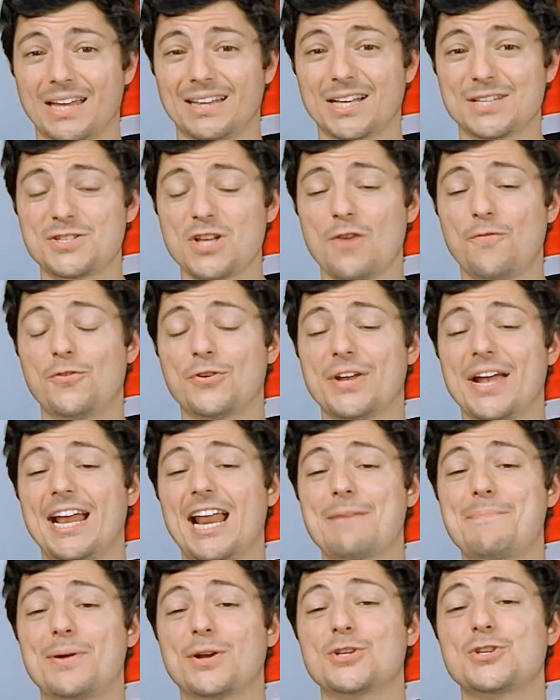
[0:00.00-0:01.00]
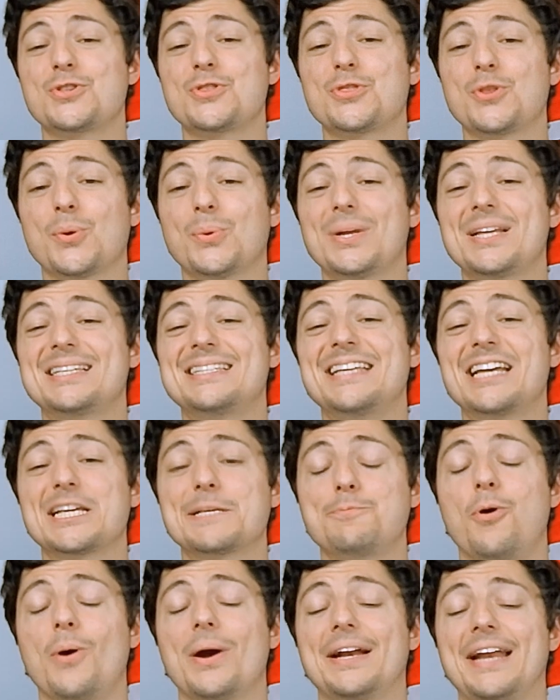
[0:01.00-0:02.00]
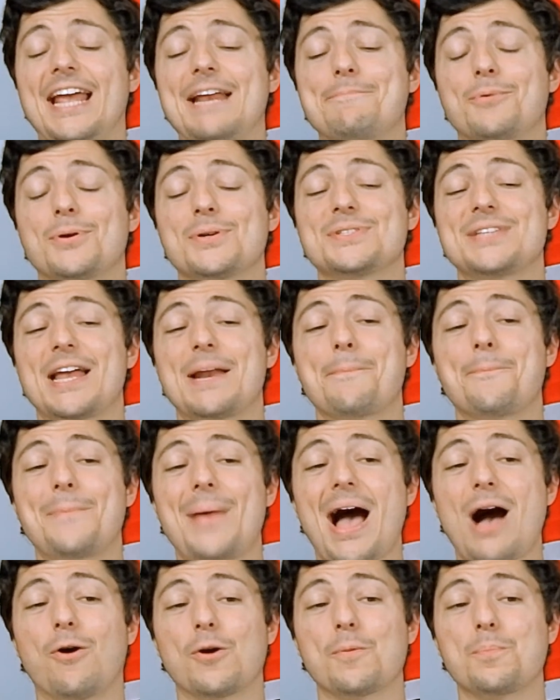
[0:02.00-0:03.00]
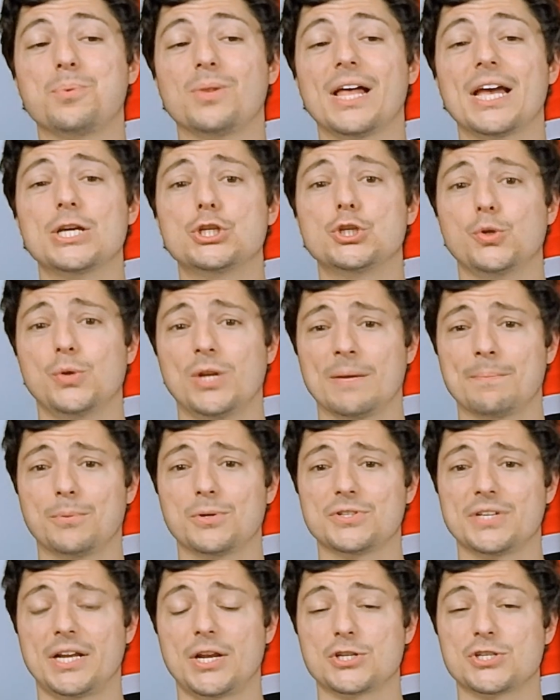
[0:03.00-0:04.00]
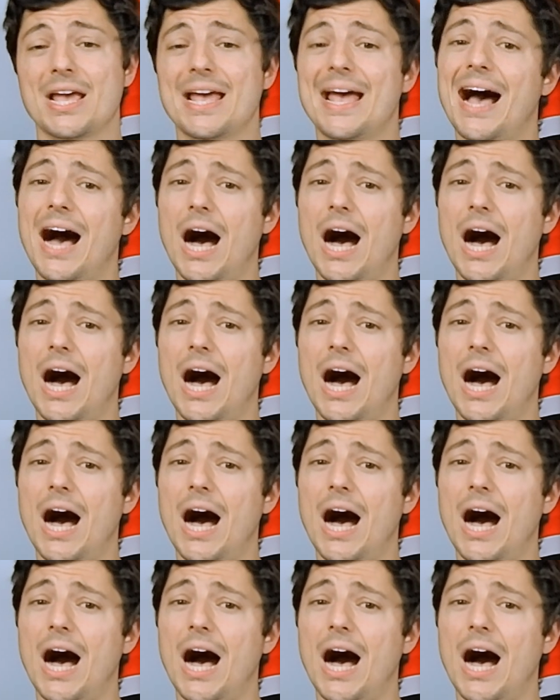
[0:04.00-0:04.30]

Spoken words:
And let's not forget about his 36.8% power play shooting percentage,